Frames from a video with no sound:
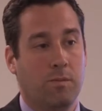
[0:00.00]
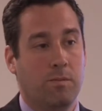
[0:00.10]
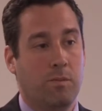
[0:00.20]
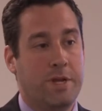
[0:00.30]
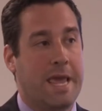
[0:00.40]

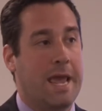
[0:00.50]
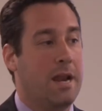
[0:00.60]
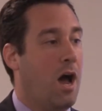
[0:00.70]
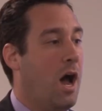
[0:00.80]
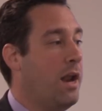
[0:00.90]
We
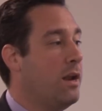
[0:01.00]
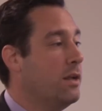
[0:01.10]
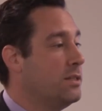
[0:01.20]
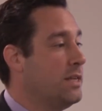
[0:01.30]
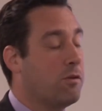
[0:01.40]
cannot
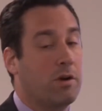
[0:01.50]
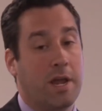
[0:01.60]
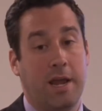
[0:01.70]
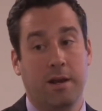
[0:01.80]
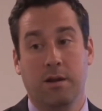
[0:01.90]

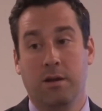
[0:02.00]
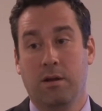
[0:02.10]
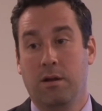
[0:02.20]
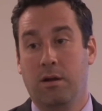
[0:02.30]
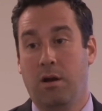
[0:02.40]
segregate
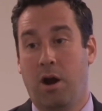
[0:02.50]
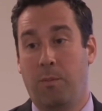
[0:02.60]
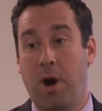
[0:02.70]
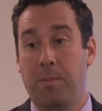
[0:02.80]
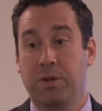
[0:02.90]
our
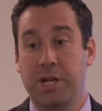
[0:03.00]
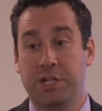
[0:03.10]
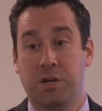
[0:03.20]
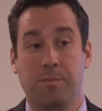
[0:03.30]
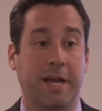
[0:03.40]

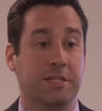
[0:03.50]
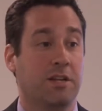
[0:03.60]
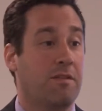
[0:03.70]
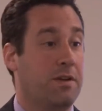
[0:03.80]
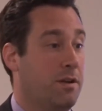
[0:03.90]
population based
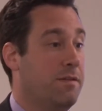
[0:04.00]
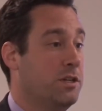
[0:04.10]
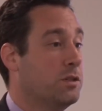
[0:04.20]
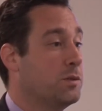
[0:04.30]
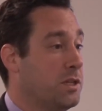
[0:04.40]
off
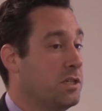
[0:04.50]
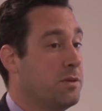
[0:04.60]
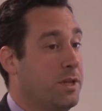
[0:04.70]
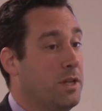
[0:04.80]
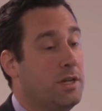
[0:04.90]
individuals with
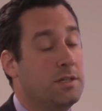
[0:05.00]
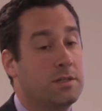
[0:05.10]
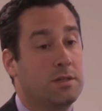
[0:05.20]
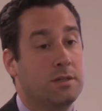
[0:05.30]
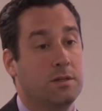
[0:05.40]

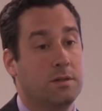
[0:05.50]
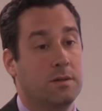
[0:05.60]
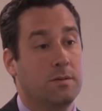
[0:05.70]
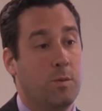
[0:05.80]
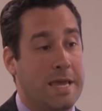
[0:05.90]
disabilities.
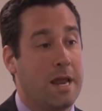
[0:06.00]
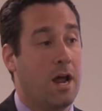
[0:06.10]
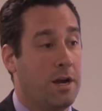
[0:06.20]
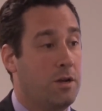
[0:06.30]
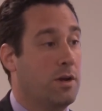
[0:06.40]
We
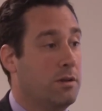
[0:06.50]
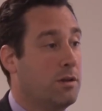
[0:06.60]
cannot do it.